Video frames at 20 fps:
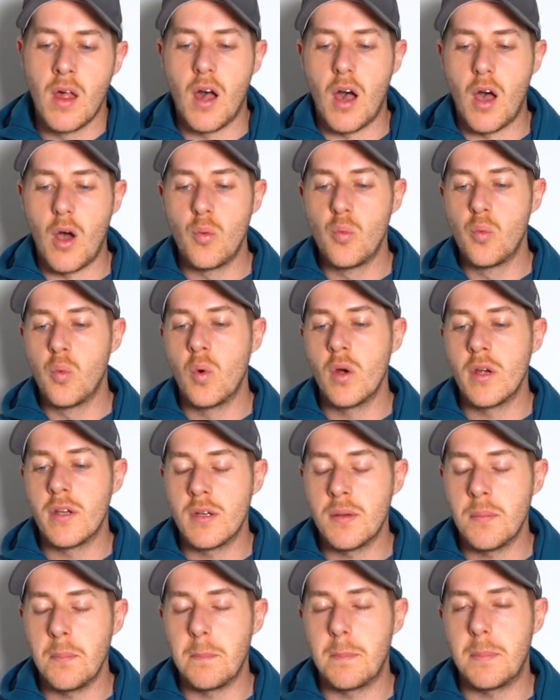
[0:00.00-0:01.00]
I
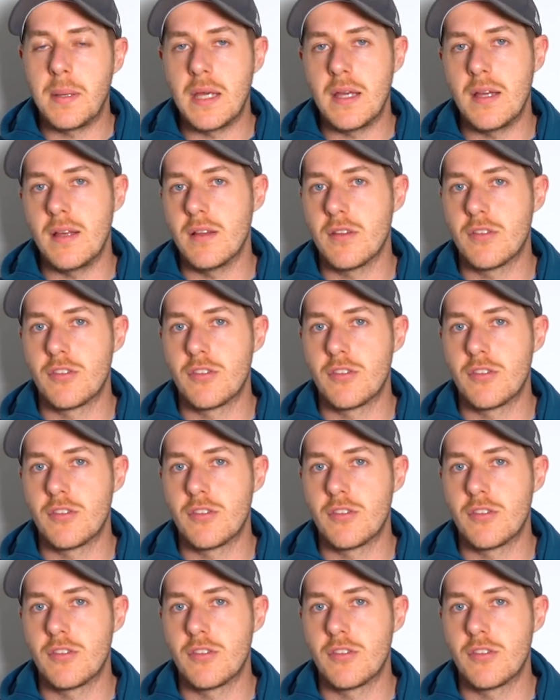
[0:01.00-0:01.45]
wouldn't be